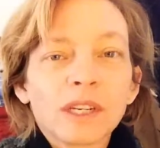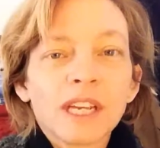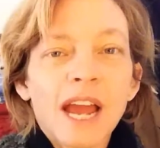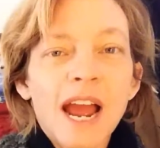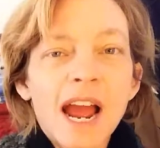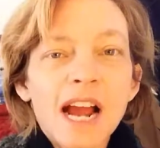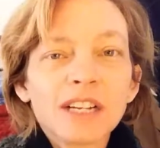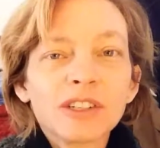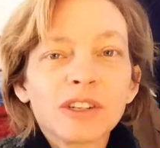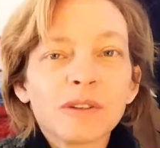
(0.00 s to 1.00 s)

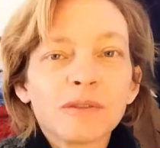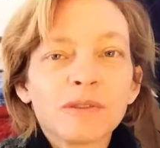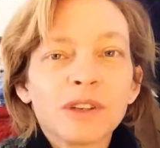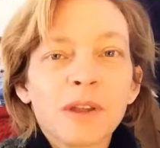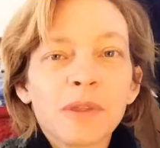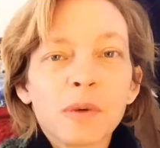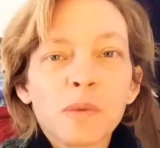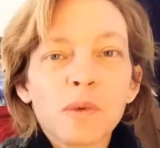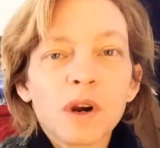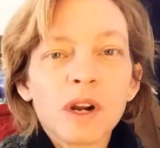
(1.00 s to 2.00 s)
cash. You've done the
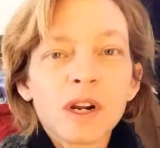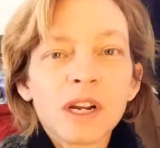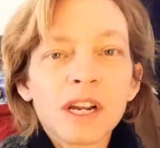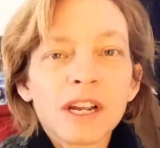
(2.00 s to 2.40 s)
work.